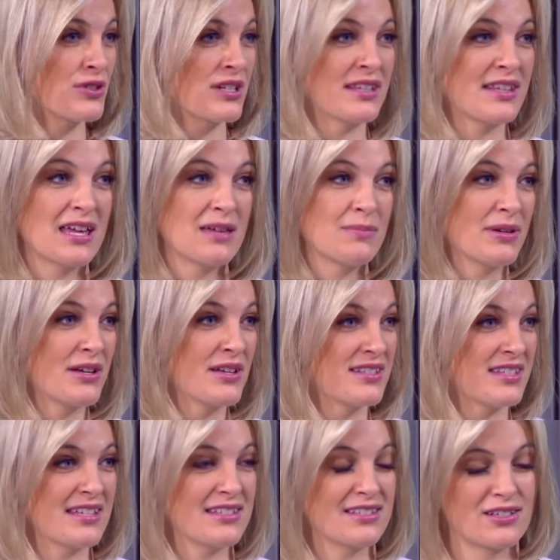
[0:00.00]
scrutiny there,
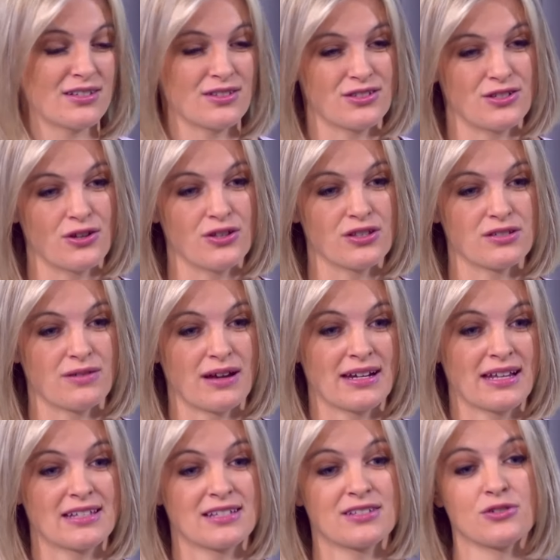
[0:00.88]
because there's concerns
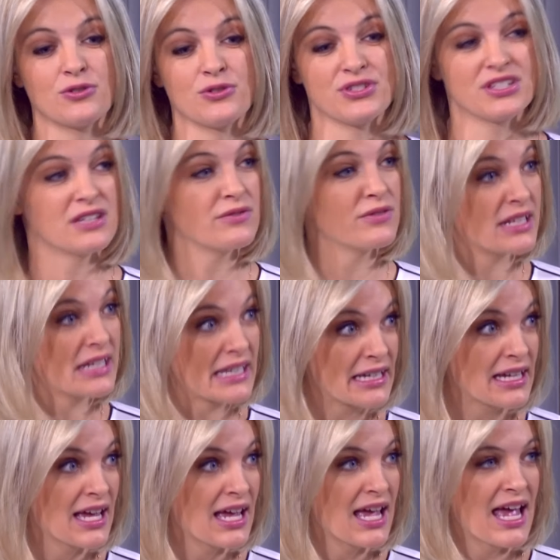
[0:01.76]
around
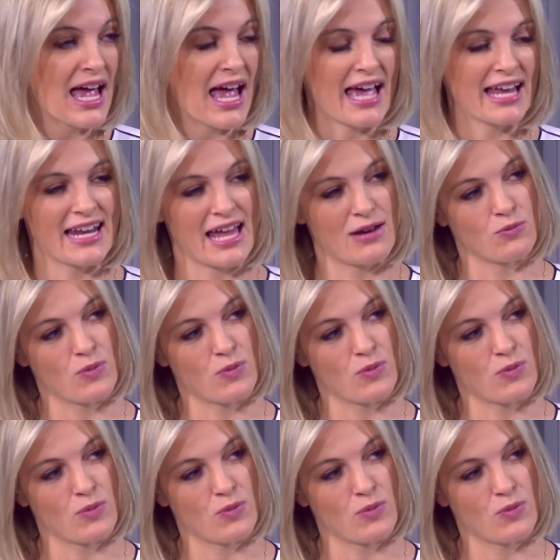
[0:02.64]
exclusivity and,